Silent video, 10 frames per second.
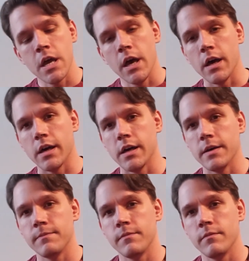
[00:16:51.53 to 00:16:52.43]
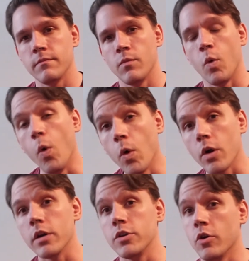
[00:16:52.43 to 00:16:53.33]

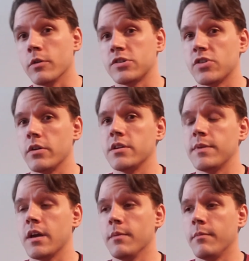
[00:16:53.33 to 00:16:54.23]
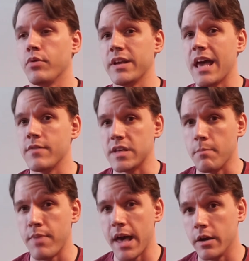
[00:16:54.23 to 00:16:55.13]
Or you're starting to become a pretty heavy
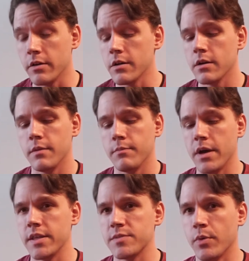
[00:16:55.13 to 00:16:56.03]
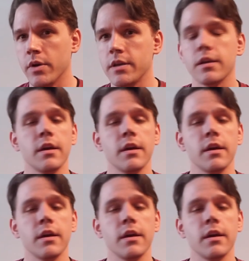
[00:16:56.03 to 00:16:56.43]
competitor by this point.